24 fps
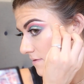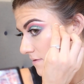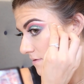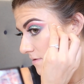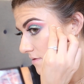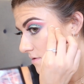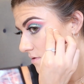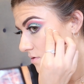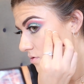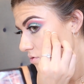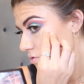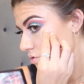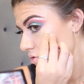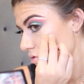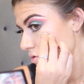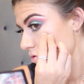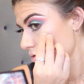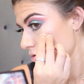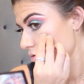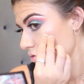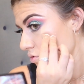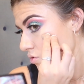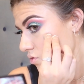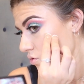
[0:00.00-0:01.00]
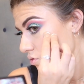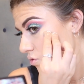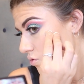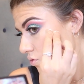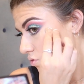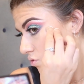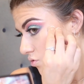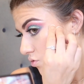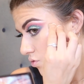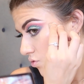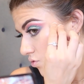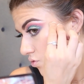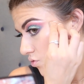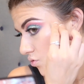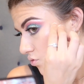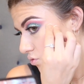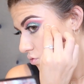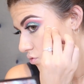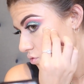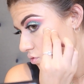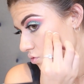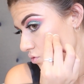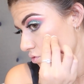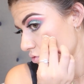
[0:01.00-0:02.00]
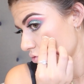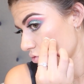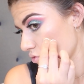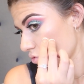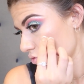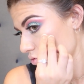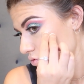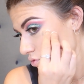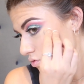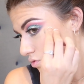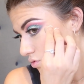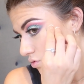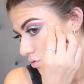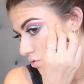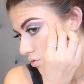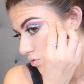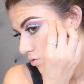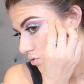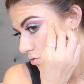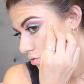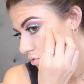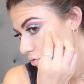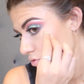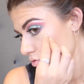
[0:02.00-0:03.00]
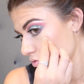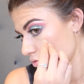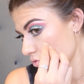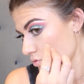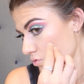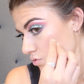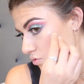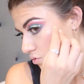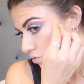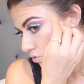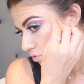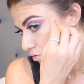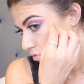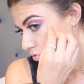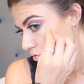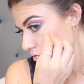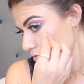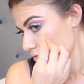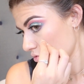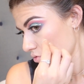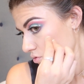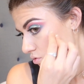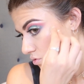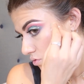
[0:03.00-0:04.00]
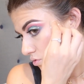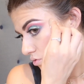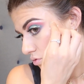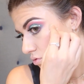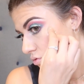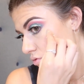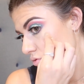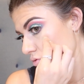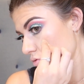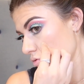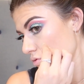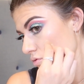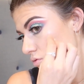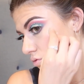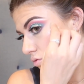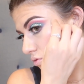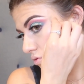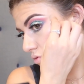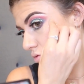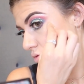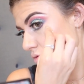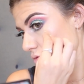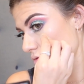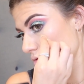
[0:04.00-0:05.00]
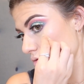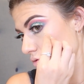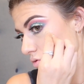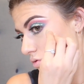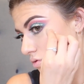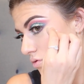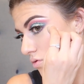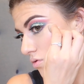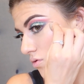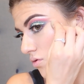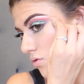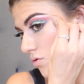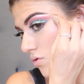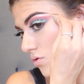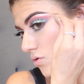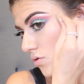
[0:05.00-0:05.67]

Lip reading: No one is speaking in this clip.